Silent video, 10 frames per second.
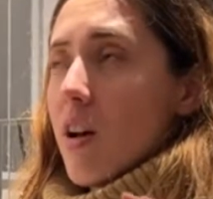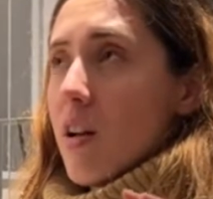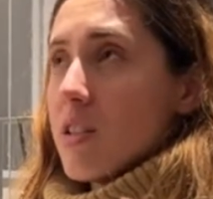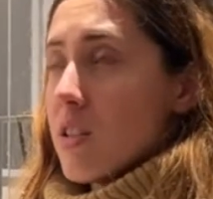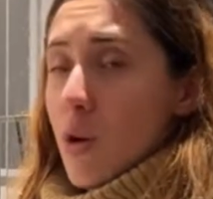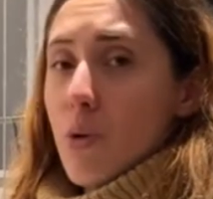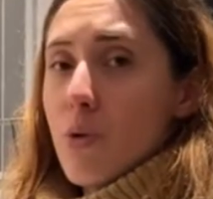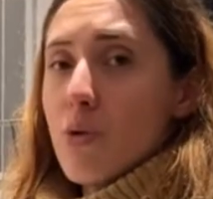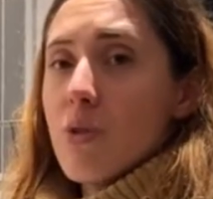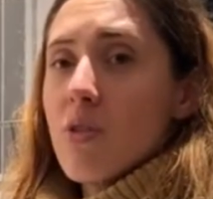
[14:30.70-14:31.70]
so
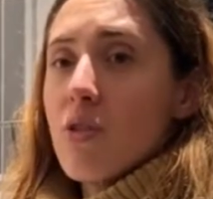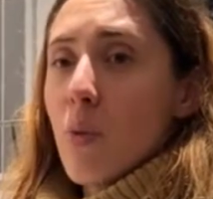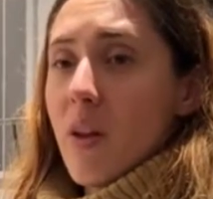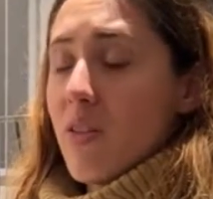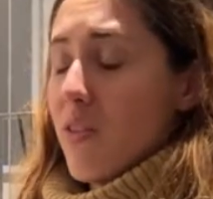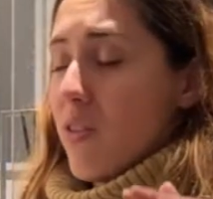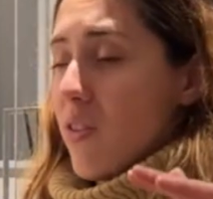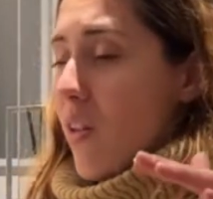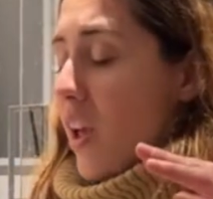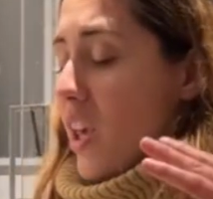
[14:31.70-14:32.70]
good.
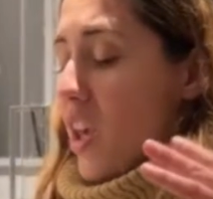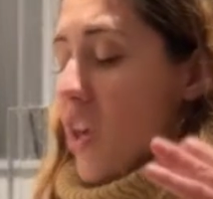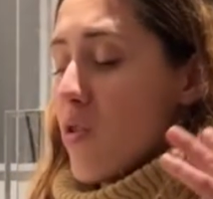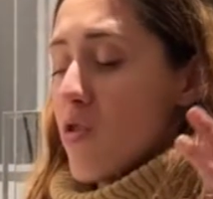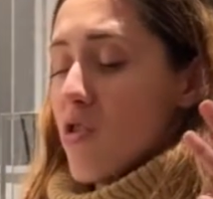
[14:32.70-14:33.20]
Sweats, like, you